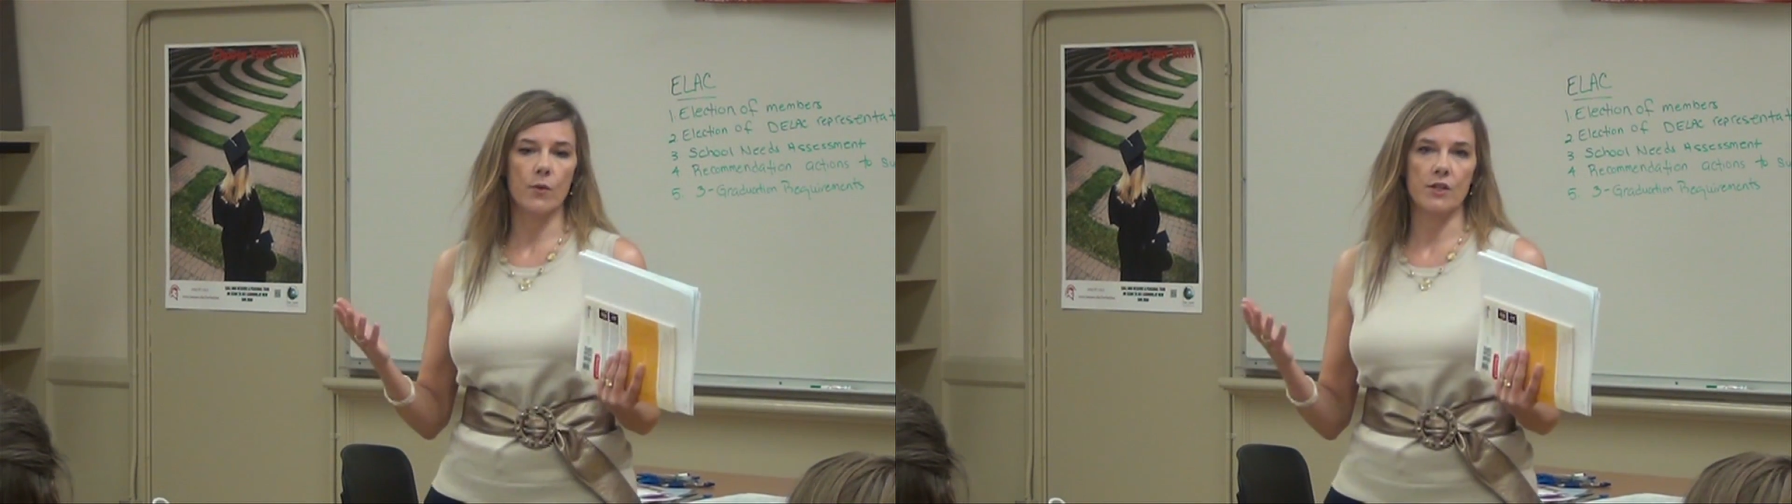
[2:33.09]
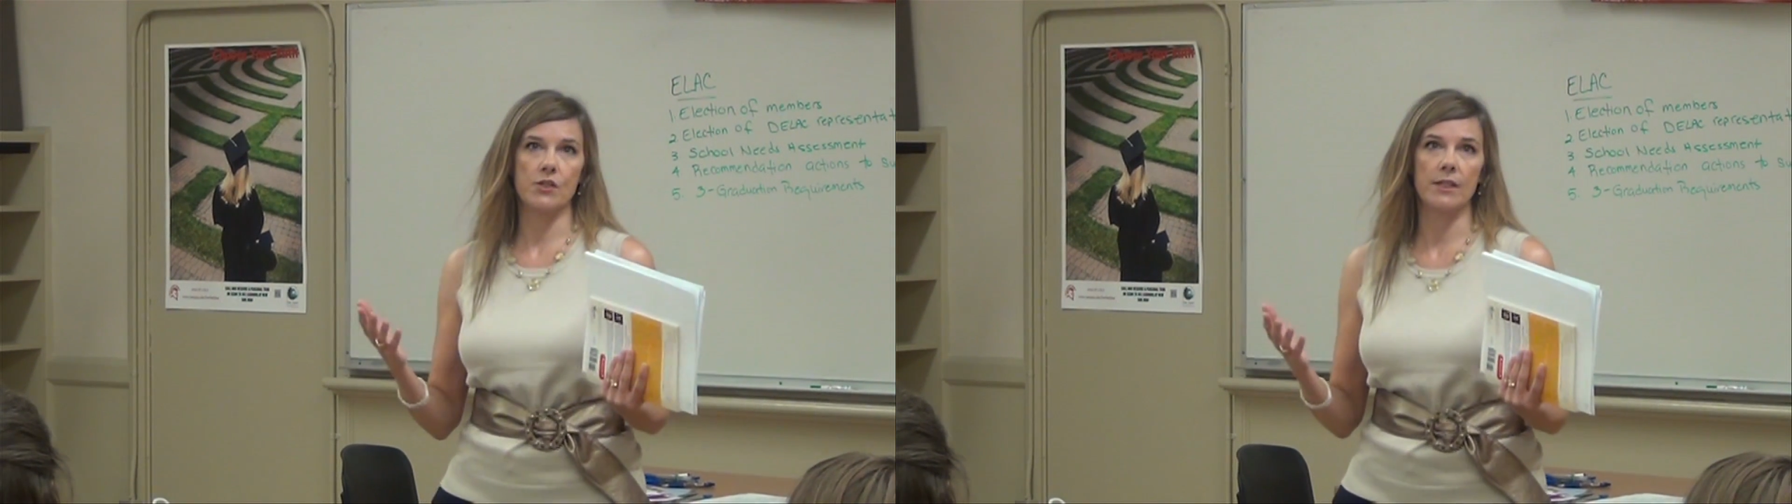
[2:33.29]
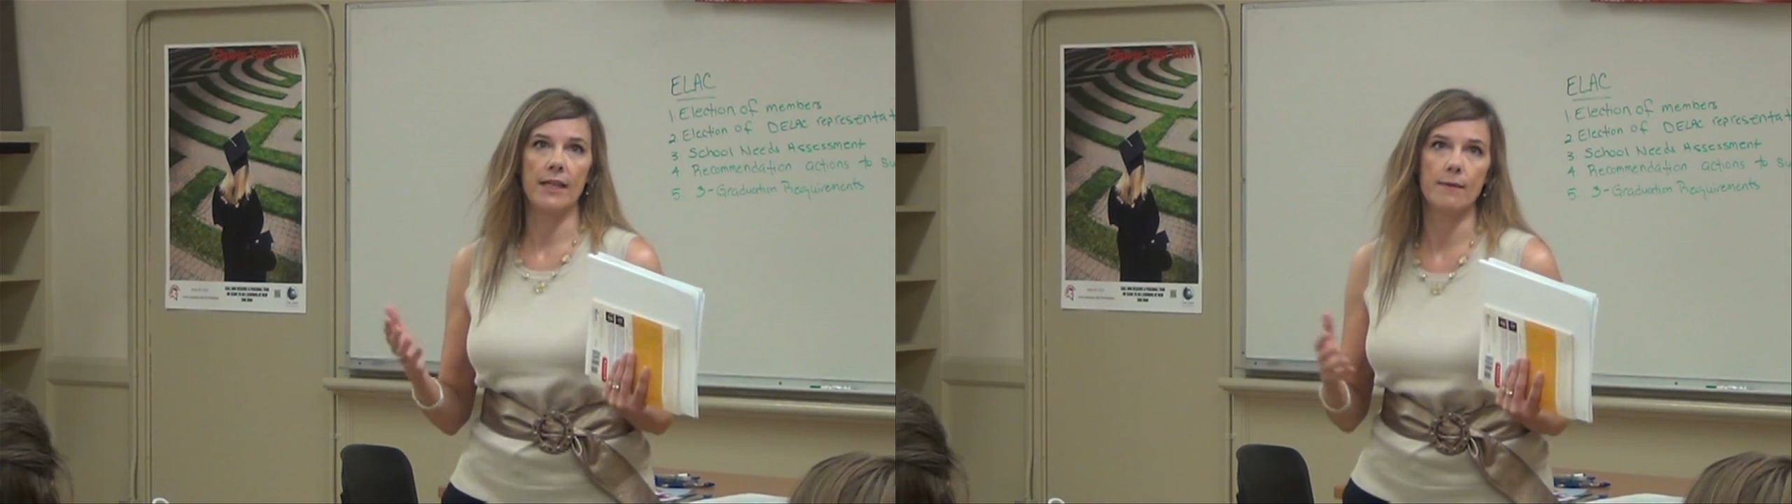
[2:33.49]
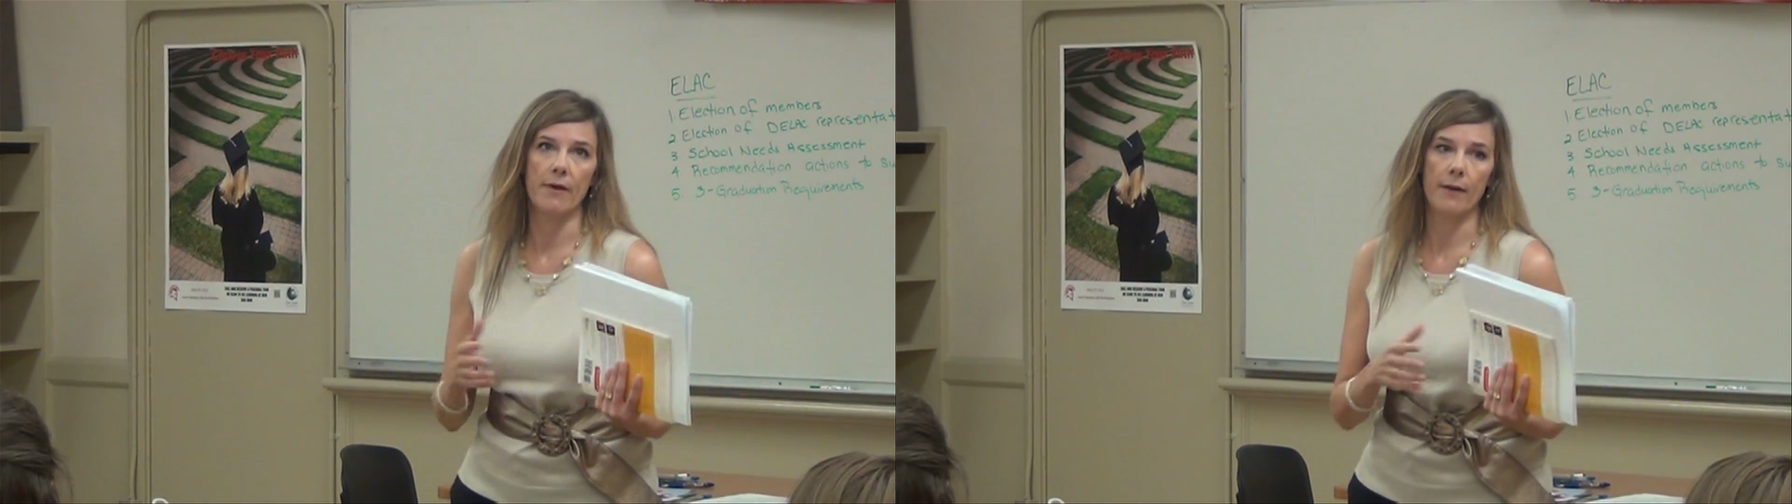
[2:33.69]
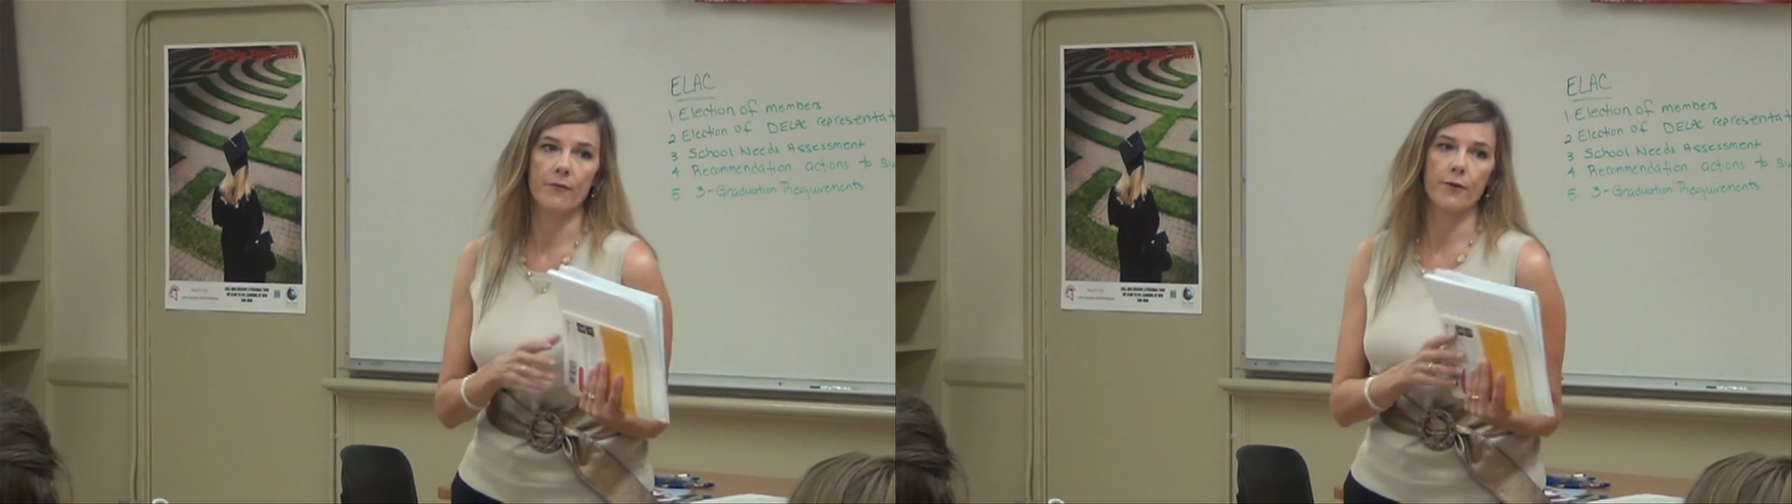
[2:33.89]
question came
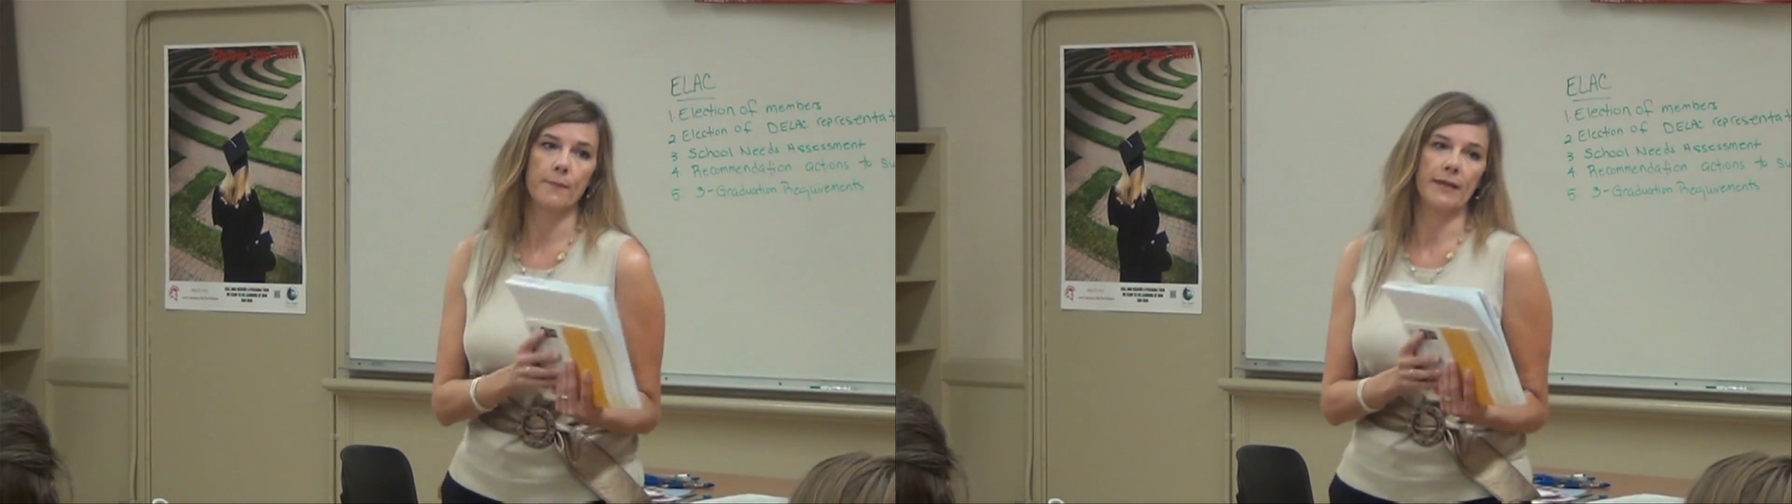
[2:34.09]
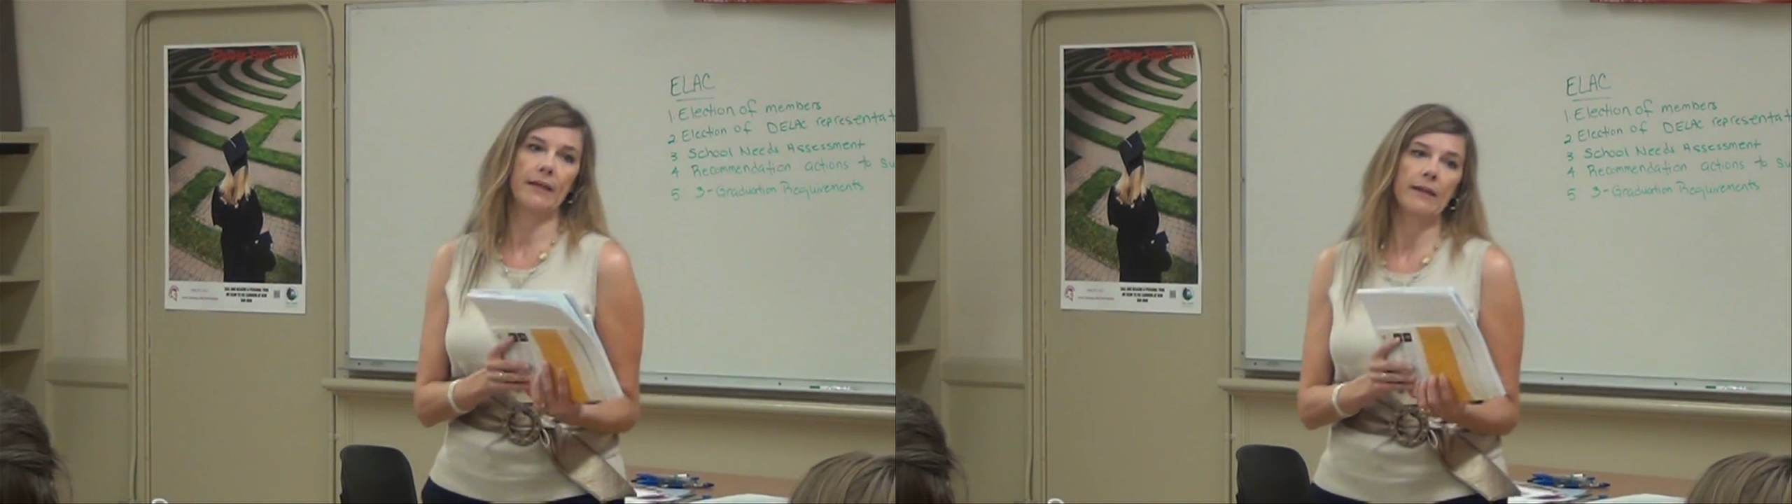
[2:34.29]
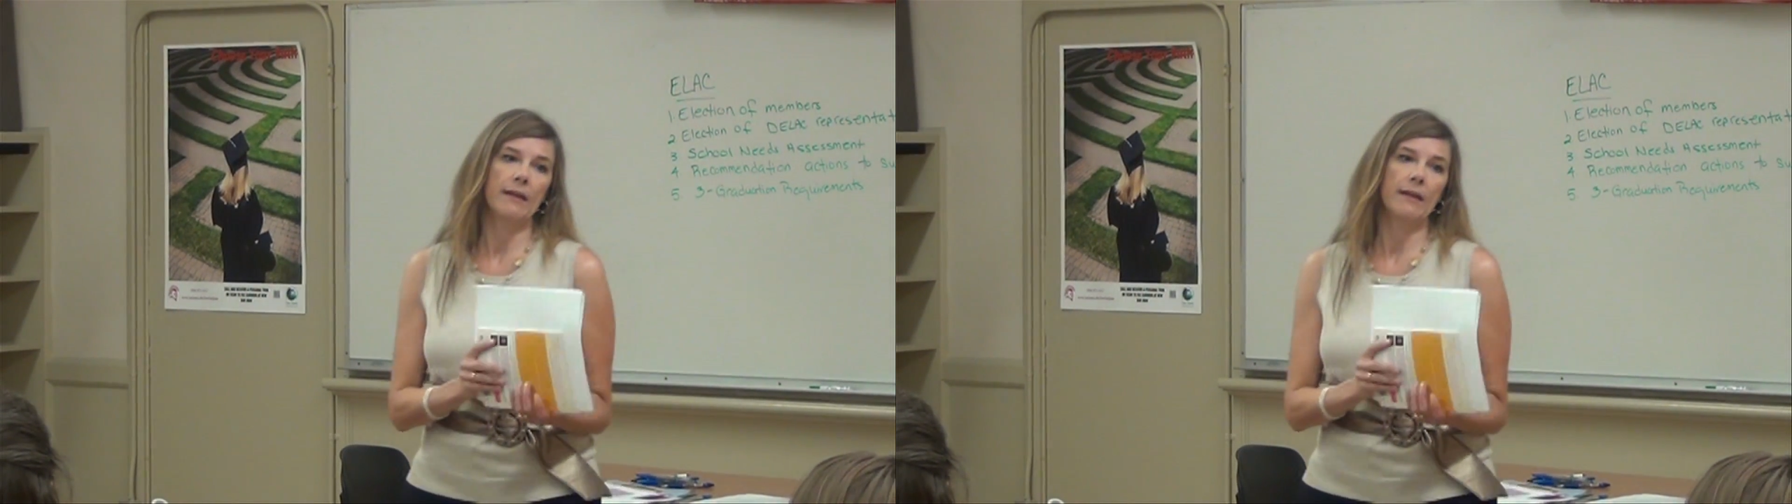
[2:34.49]
up for me.